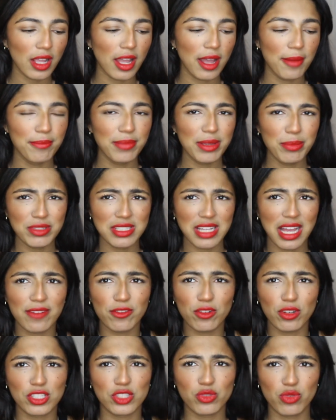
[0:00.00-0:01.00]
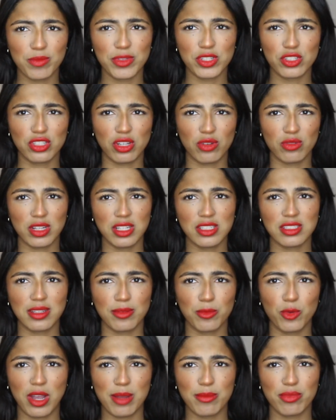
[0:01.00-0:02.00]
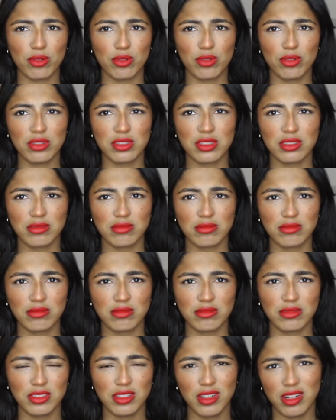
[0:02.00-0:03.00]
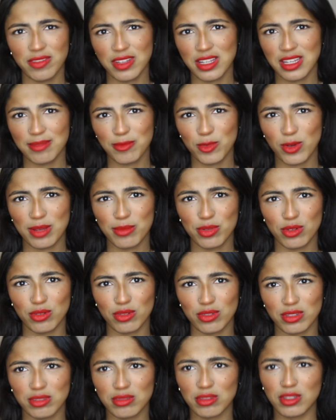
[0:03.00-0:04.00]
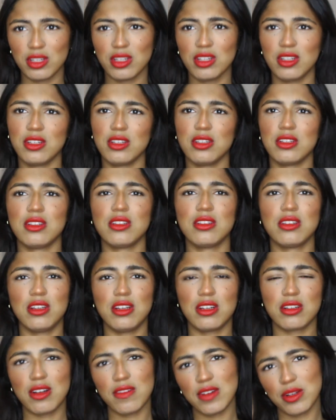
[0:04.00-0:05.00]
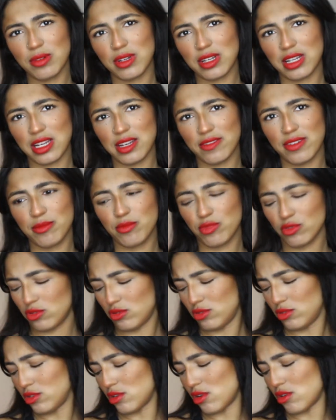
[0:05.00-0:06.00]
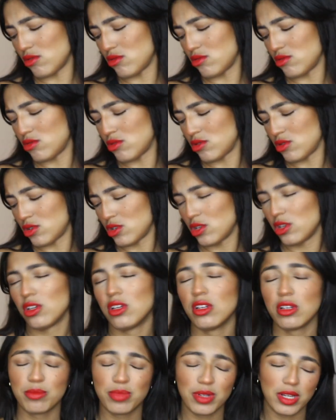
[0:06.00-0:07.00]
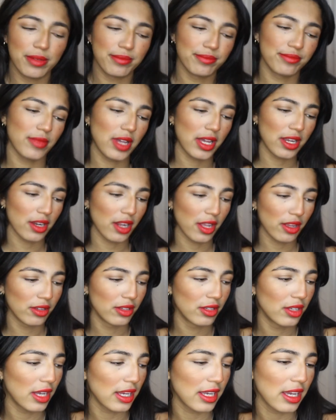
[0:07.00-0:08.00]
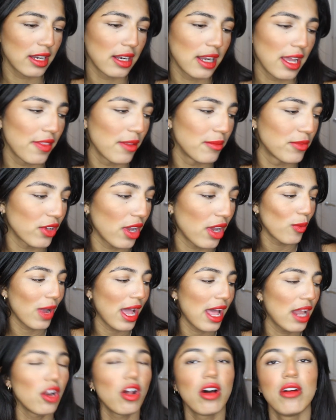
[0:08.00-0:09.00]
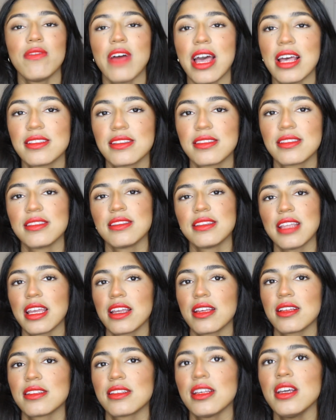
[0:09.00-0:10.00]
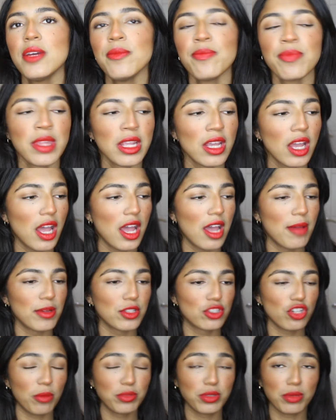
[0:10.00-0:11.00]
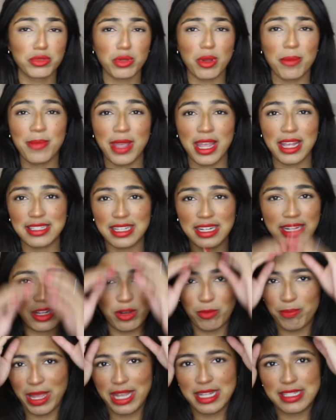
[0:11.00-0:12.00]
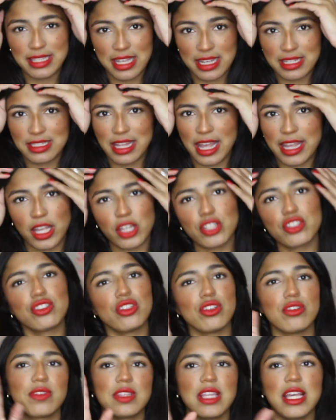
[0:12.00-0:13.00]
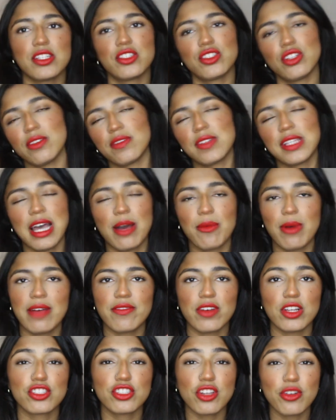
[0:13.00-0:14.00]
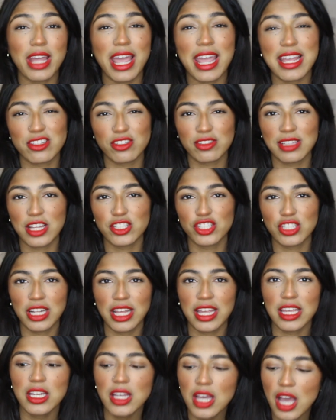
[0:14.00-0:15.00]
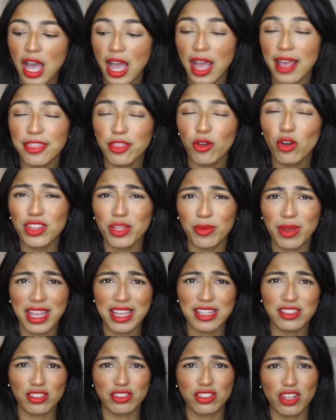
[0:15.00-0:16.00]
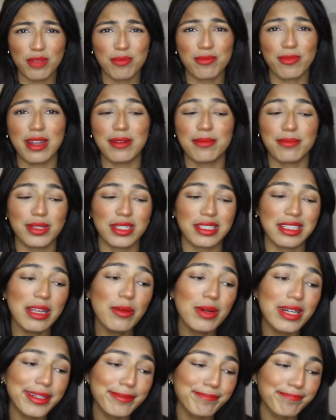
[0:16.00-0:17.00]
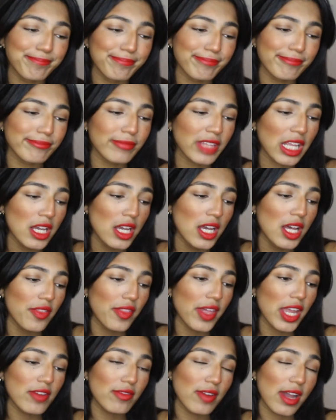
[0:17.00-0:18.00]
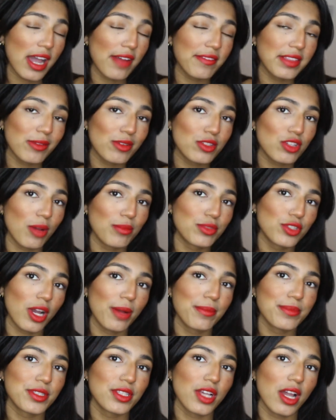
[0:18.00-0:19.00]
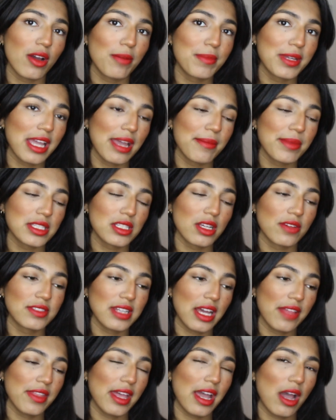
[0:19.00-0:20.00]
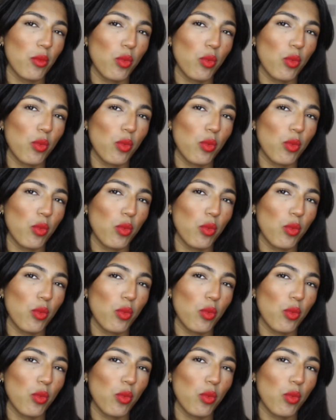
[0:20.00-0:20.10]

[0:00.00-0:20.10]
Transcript: Um, people say I've got swimmer's shoulders because I'm quite broad. Do you not think I'm quite broad? I can't really work out if I'm broad or not. But I don't know, I kind of like them. wear a lot of vests and things. Um, Topshop do amazing little basics, like two for this, two for that, whatever. So did ASOS actually. I thought they were ASOS own brand, but they weren't. They arrived and they were Topshop, so I'll be getting myself down there.